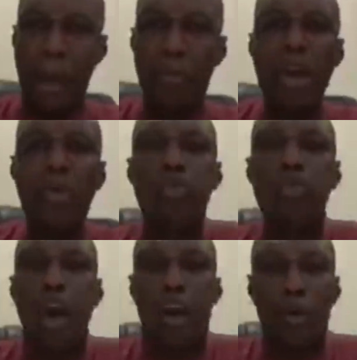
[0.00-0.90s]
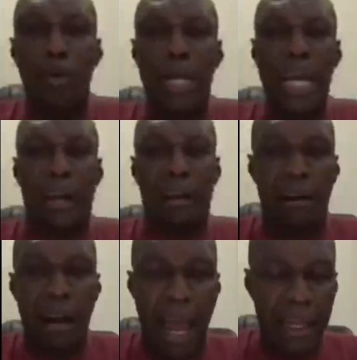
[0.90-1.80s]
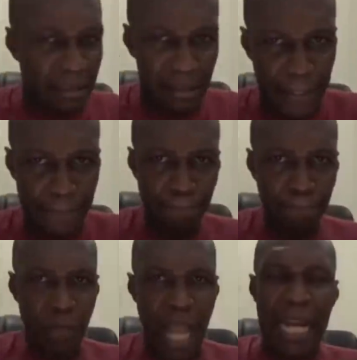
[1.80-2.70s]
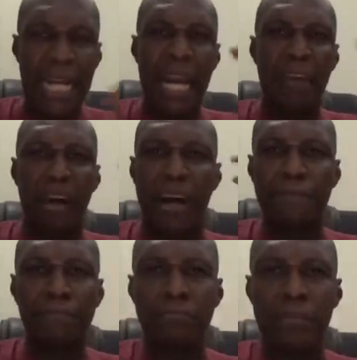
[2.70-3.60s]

May we walk with the Christ and never